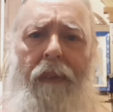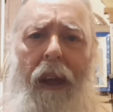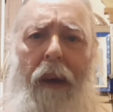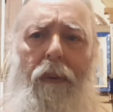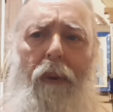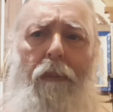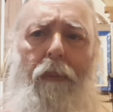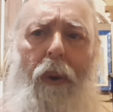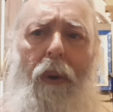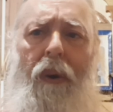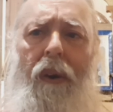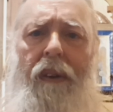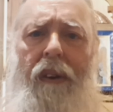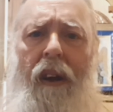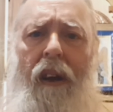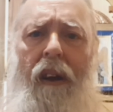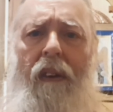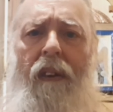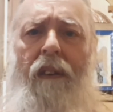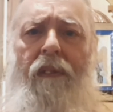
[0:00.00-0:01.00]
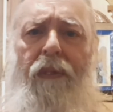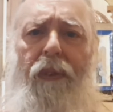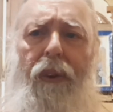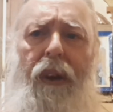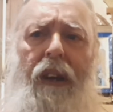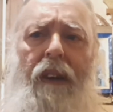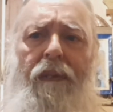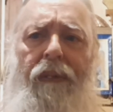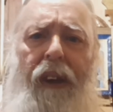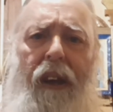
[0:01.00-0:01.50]
They were born
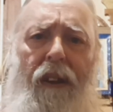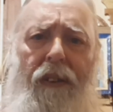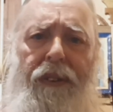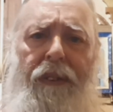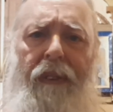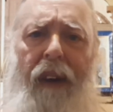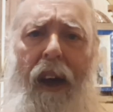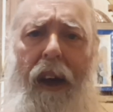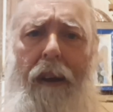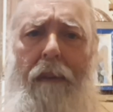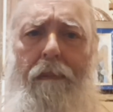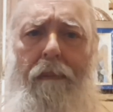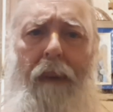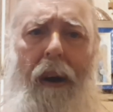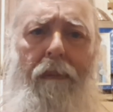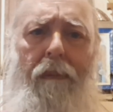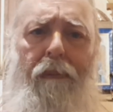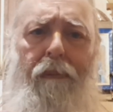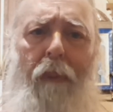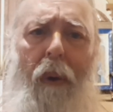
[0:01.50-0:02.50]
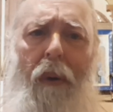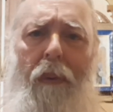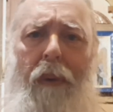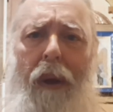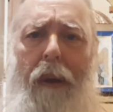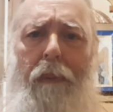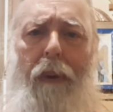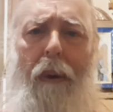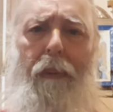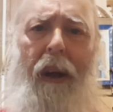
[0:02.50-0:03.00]
free of the guilt of Adam, but born
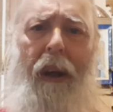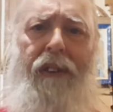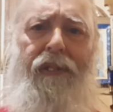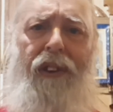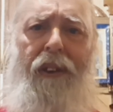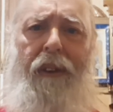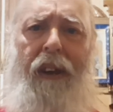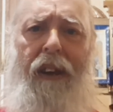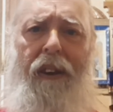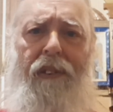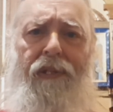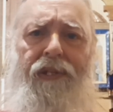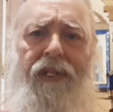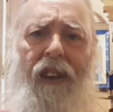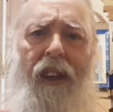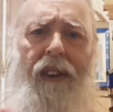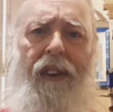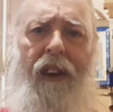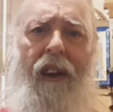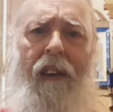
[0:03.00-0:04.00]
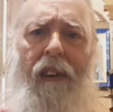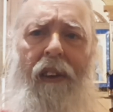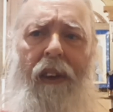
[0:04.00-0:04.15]
with a propensity to sin,